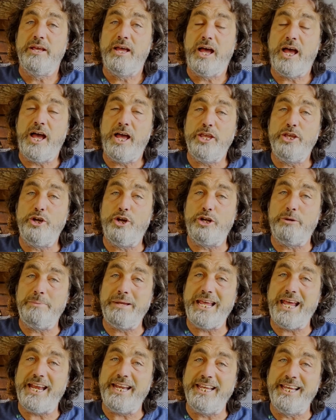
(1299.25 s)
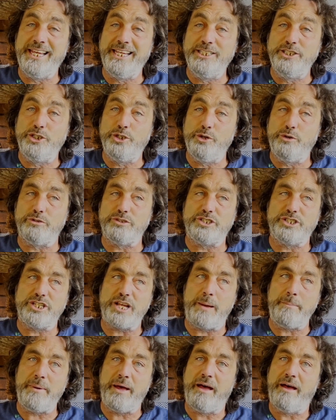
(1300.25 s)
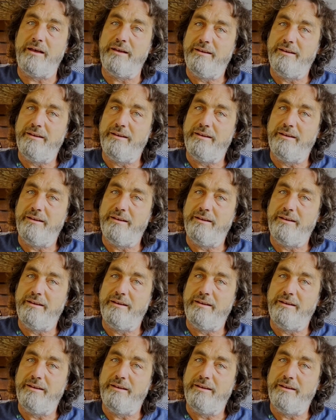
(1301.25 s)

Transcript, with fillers: Uh, you're going to be heading into your summer